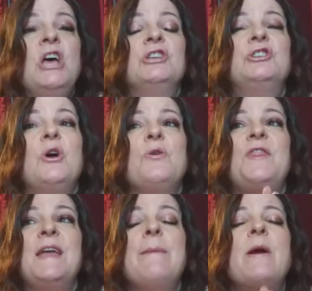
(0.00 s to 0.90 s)
So
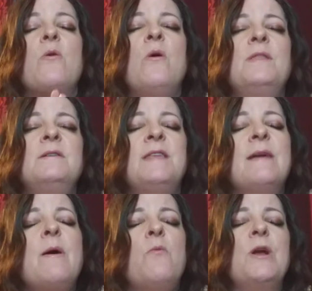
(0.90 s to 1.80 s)
think about
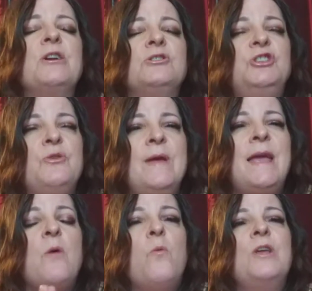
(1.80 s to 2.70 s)
what you're doing
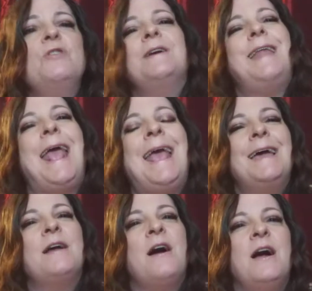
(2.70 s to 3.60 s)
and what you can
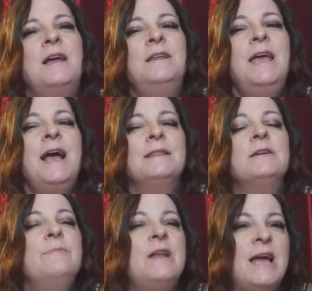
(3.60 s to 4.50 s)
add on a
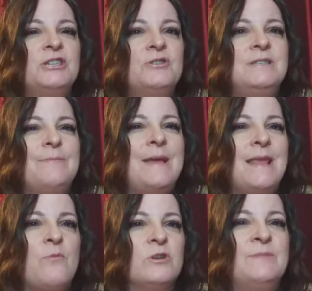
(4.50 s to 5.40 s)
little bit extra to make
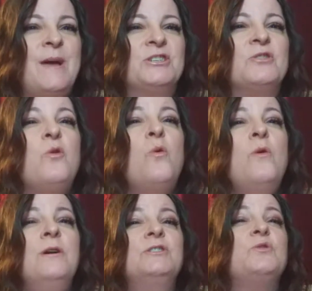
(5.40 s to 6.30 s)
that more special,
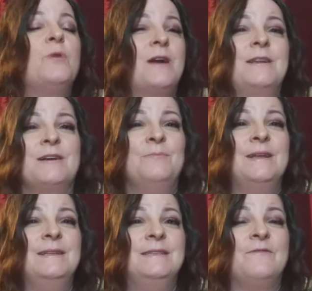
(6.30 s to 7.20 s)
or to work on a
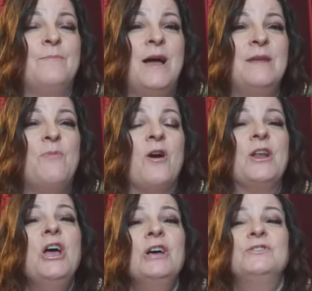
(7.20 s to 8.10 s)
completely different body part.
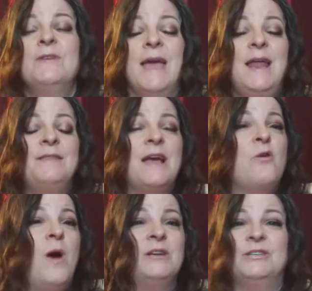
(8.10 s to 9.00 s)
So get out that
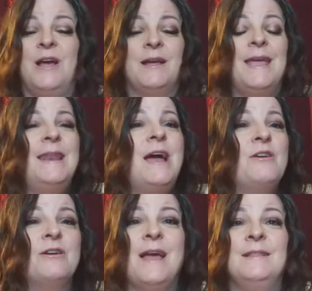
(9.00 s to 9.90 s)
gua sha, get out
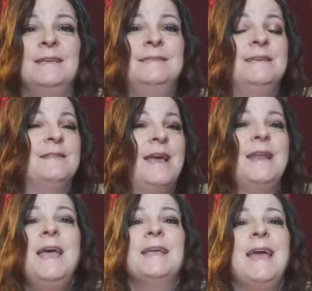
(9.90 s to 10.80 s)
your LED light,
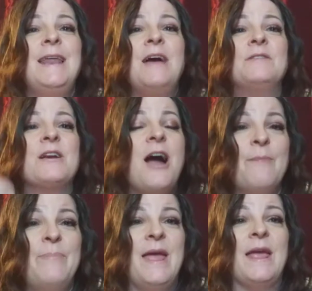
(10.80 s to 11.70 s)
get out the
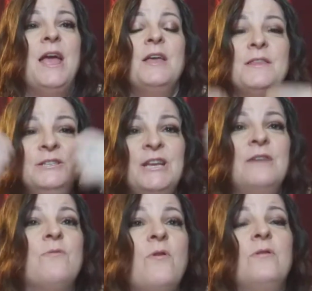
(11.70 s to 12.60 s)
cupping, the jade
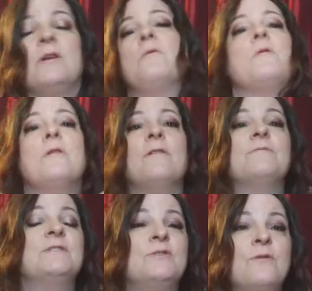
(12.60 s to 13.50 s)
roller or
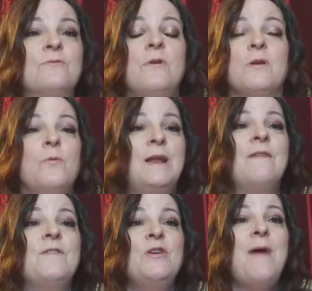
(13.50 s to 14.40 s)
stone roller,
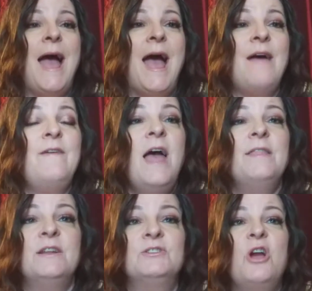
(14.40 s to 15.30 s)
whatever you have
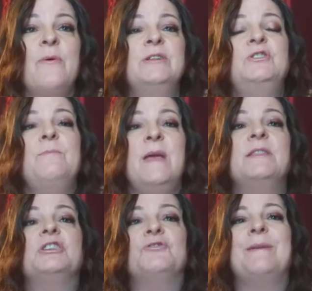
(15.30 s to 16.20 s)
that is going to make
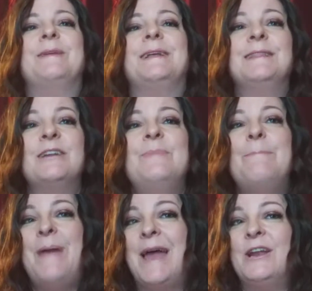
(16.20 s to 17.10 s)
the treatment a little
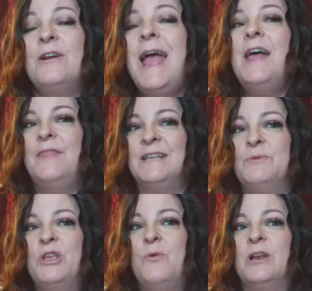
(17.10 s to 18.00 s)
bit better. That's
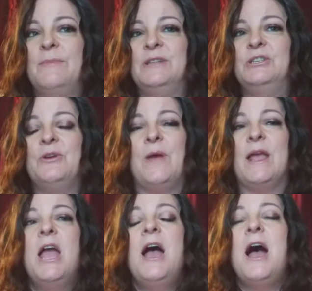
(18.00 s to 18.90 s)
what you want to be doing.